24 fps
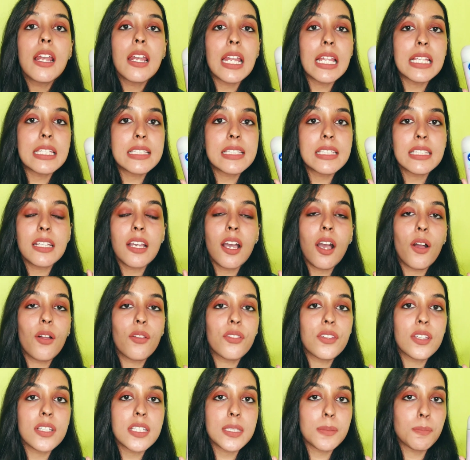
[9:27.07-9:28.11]
let's see how
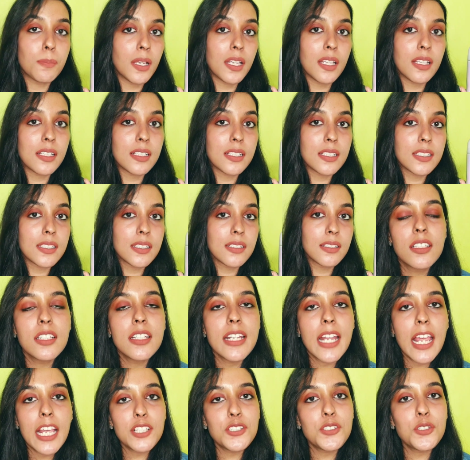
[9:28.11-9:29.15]
this smells
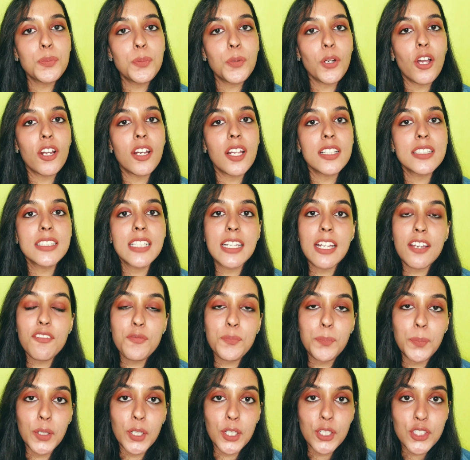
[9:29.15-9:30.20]
the next two products that
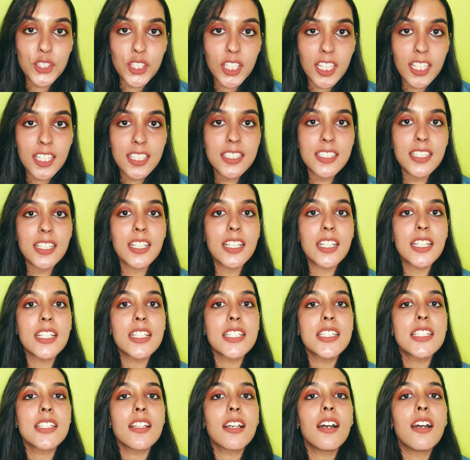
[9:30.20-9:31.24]
i've purchased
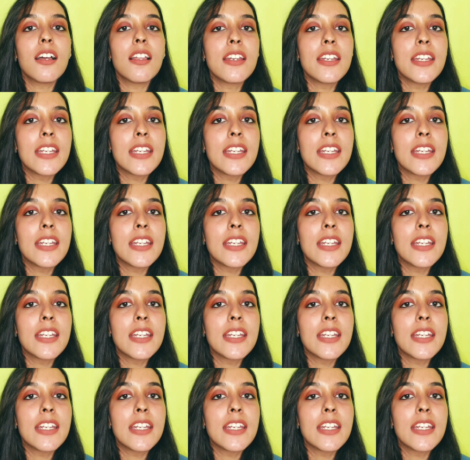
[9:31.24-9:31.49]
is uh,